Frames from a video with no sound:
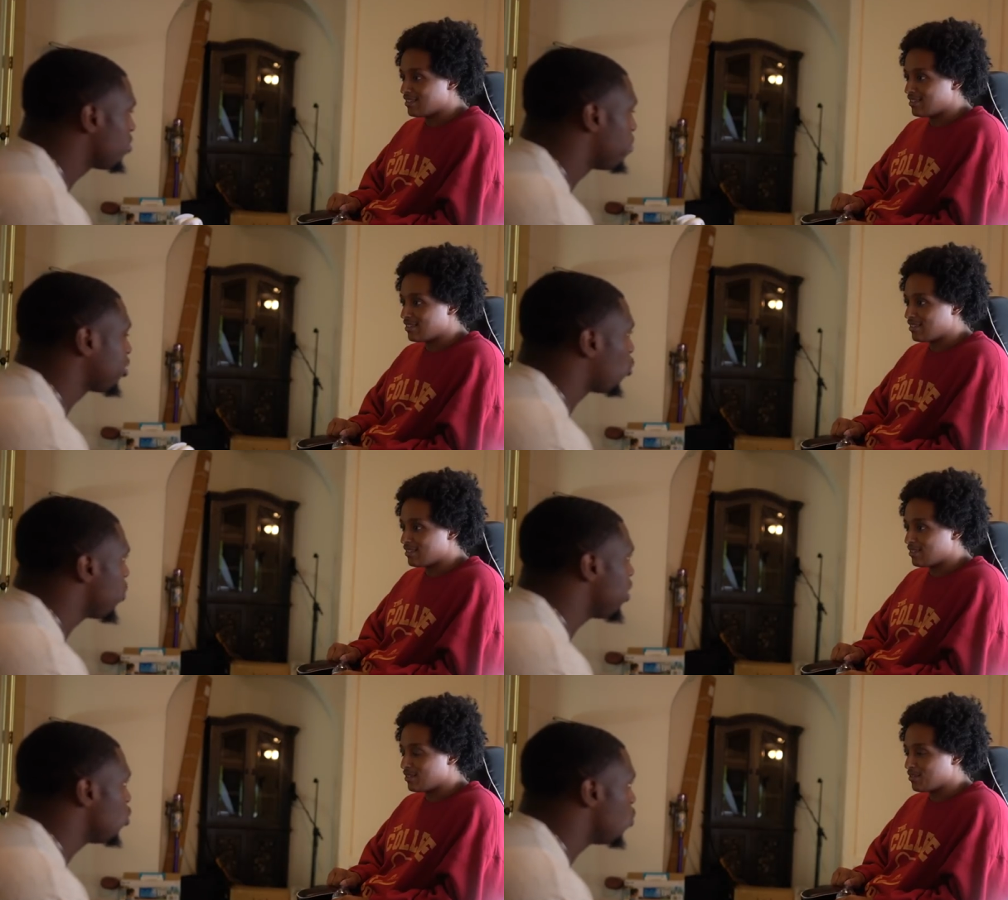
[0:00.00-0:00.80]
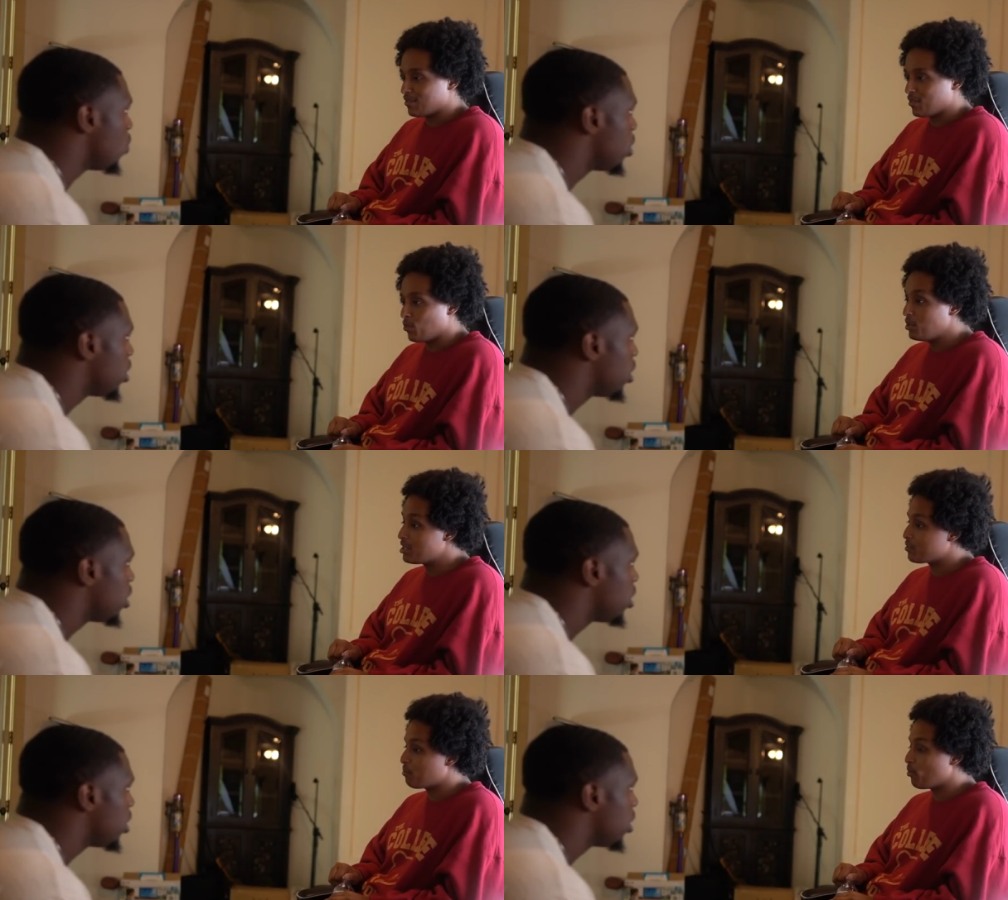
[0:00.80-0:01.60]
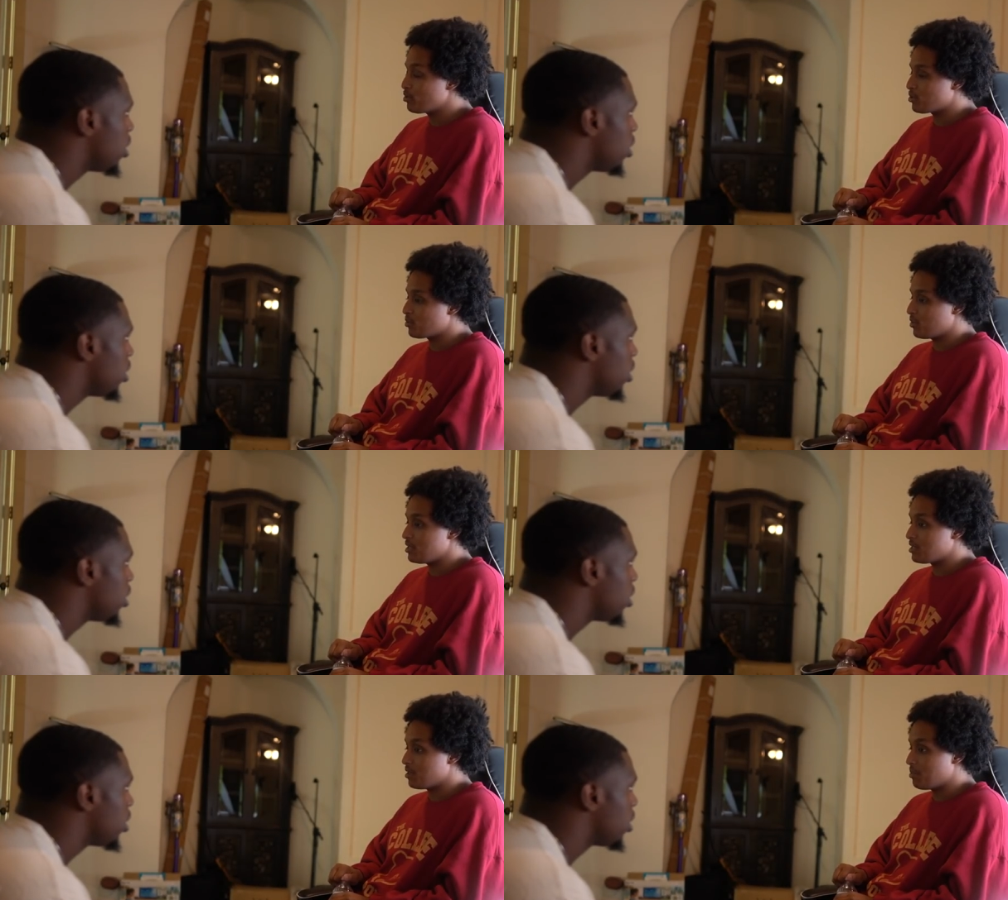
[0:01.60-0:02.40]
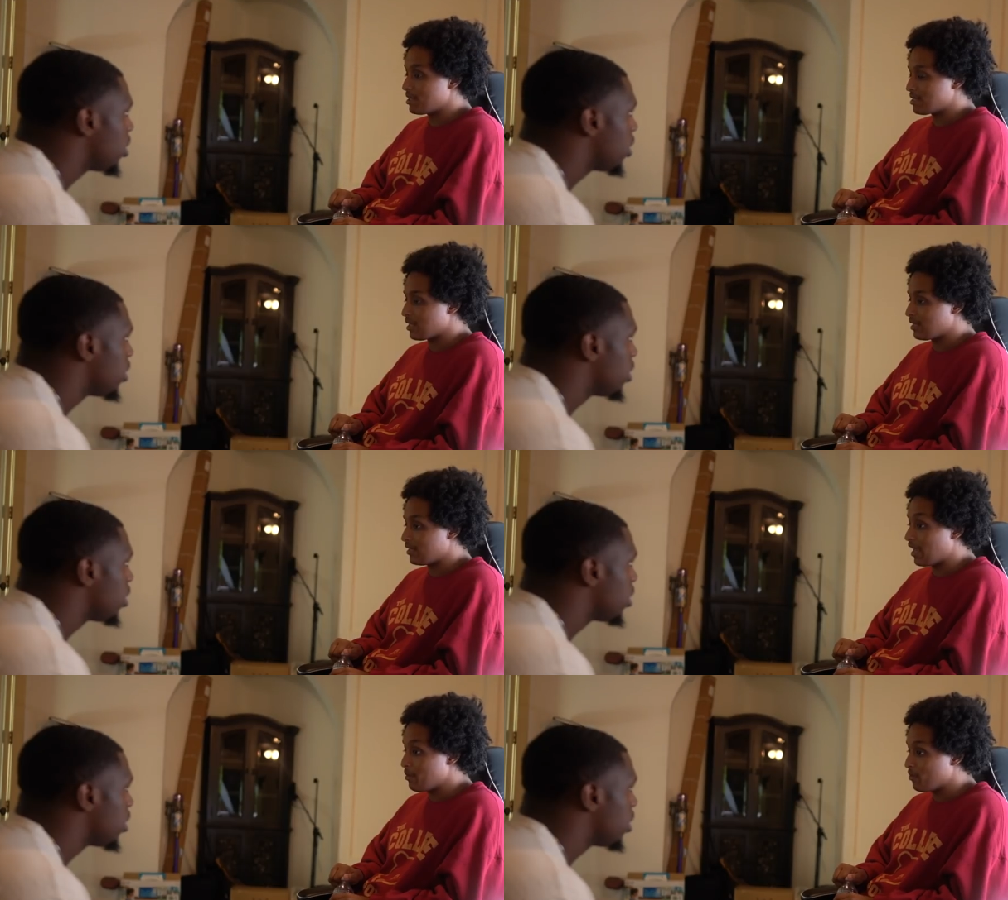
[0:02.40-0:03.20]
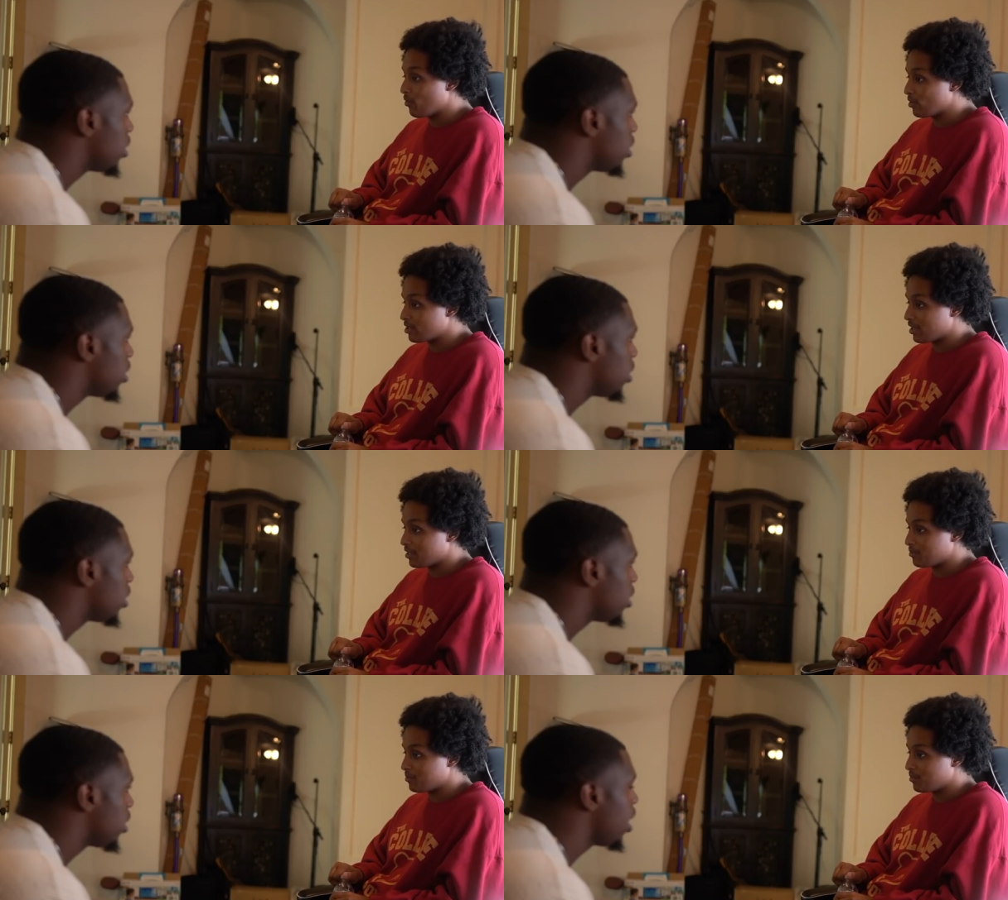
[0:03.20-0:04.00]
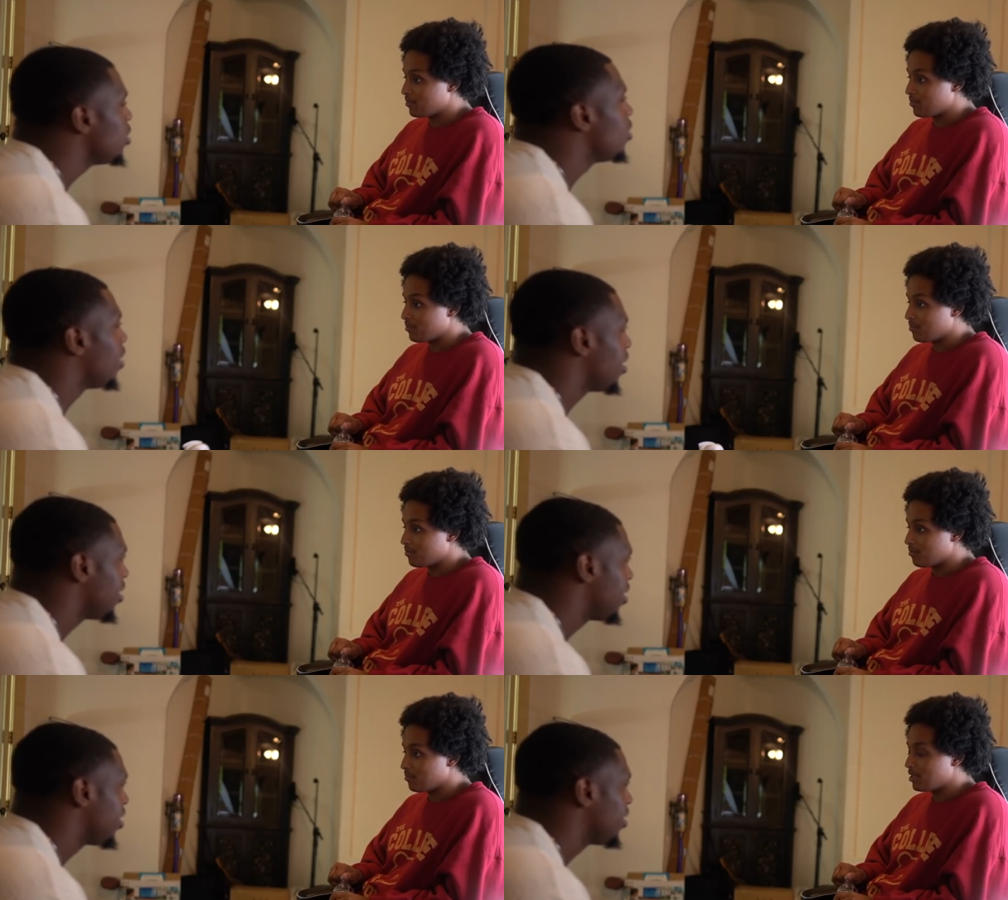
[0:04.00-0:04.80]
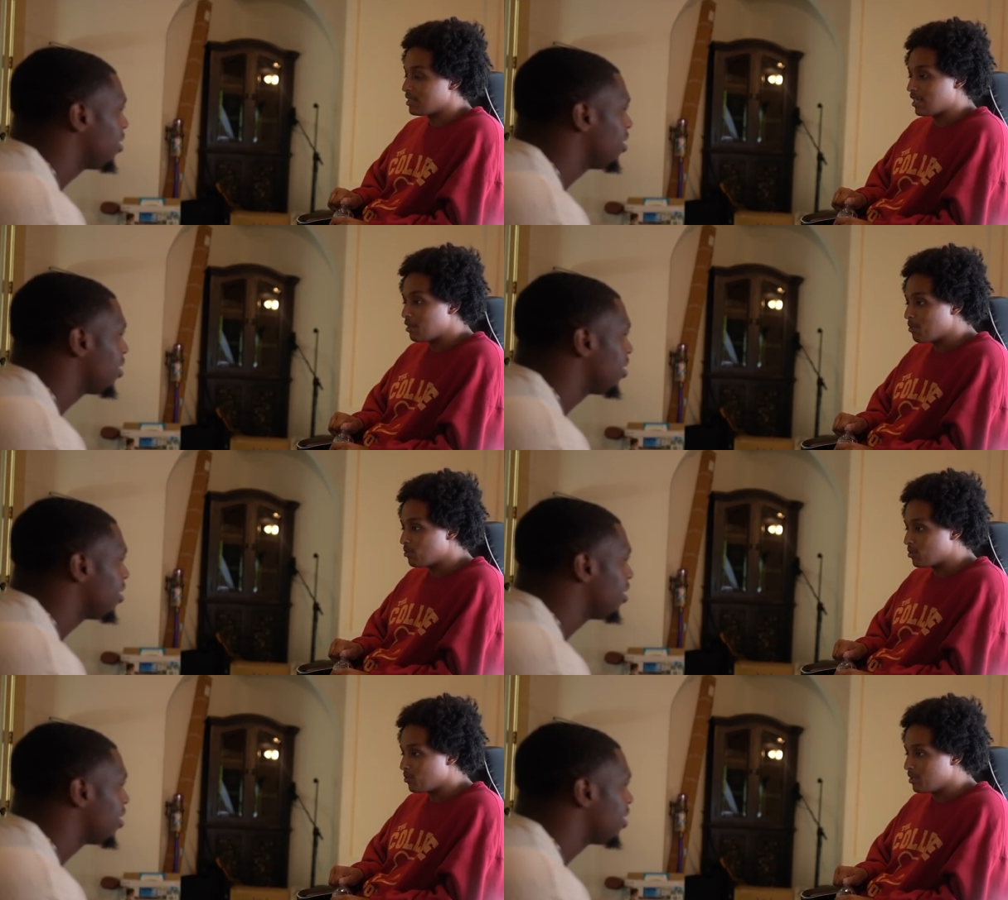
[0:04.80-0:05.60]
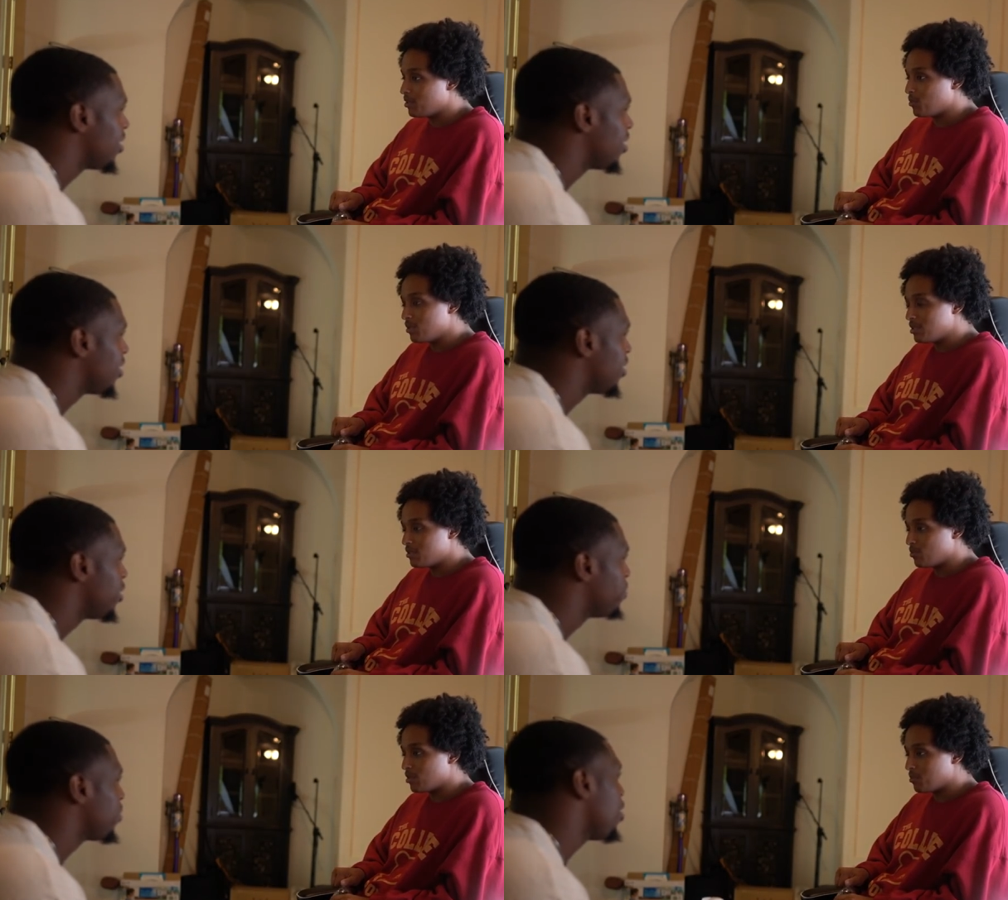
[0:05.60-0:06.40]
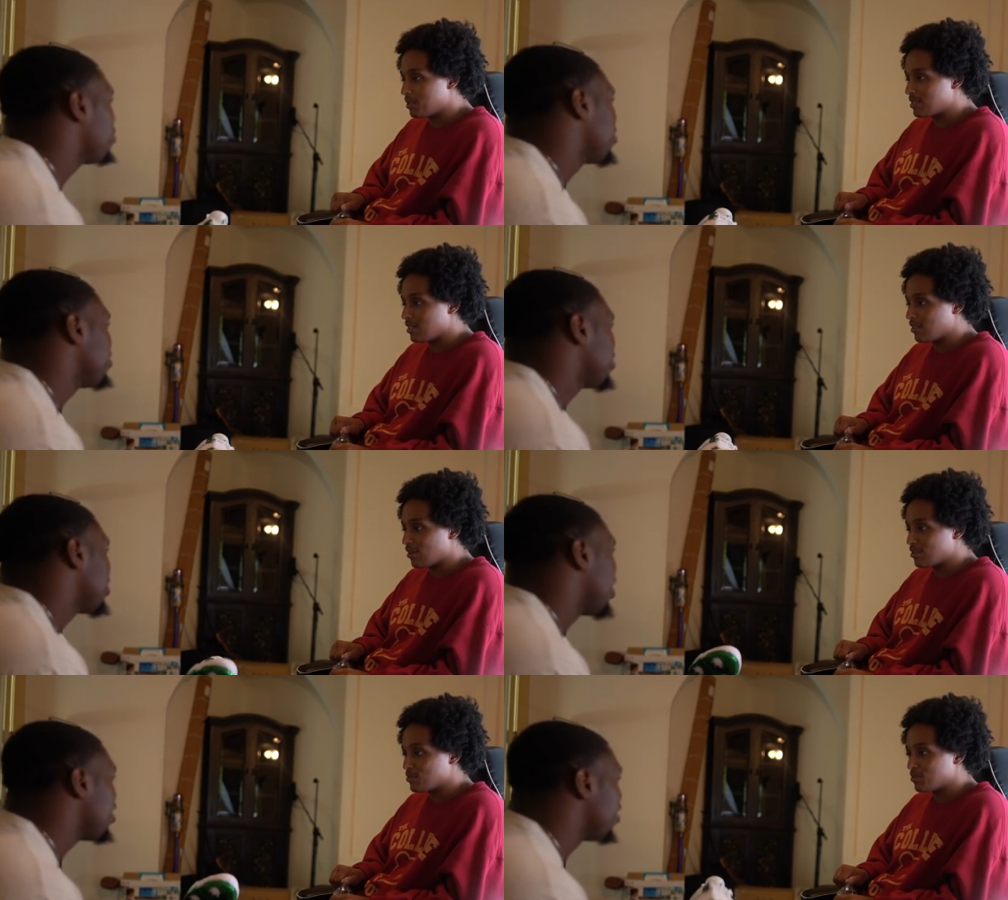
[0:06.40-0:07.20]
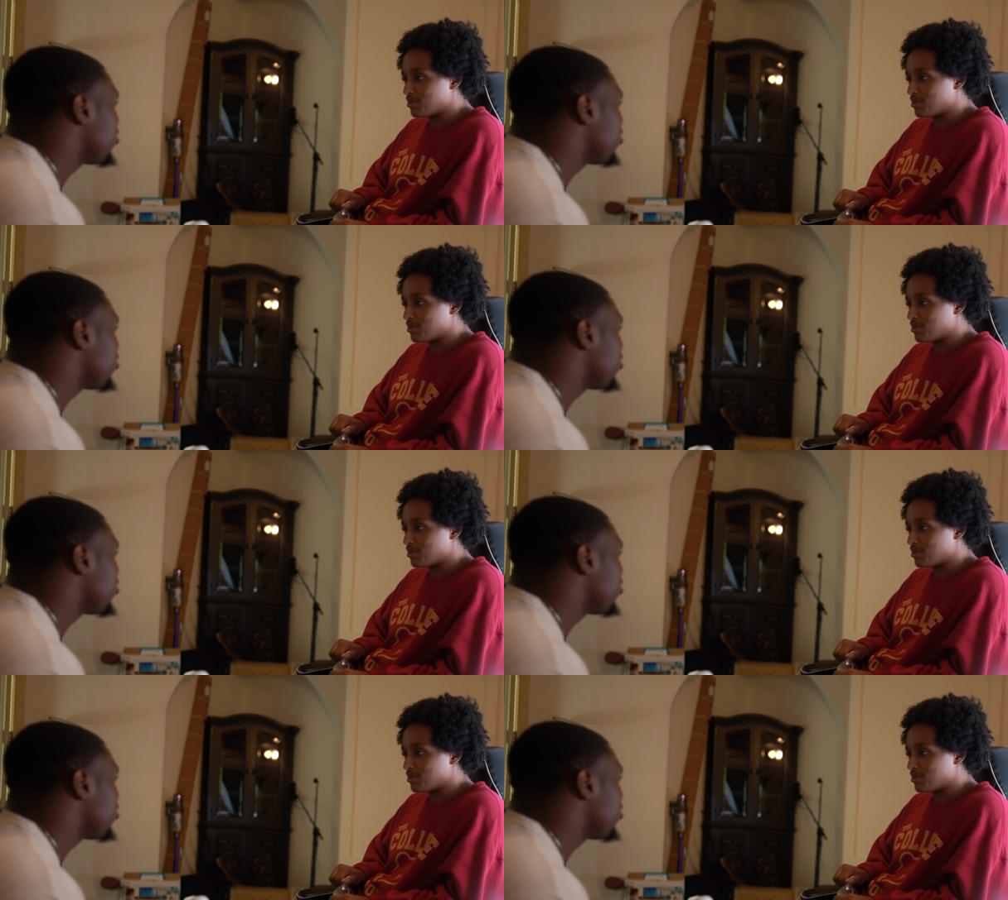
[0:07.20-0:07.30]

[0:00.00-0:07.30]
Speaker 1: said something about the Wii U. Wii
Speaker 2: Sports is the best selling game of all time.
Speaker 1: How you know that?
Speaker 2: because it came out with the Wii, and the Wii's one of the no, best selling consoles.